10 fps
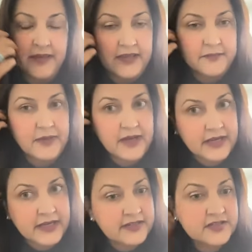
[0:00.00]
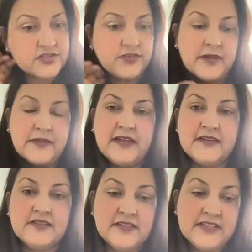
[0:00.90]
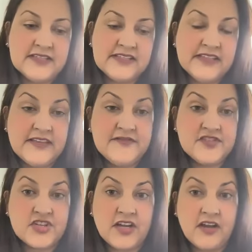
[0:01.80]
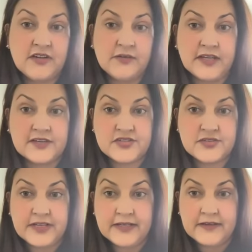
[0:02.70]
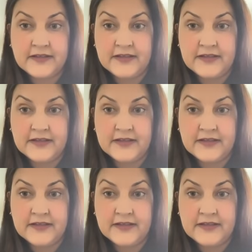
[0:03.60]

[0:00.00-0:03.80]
And my Instagram handle is Live Chicago Luxury,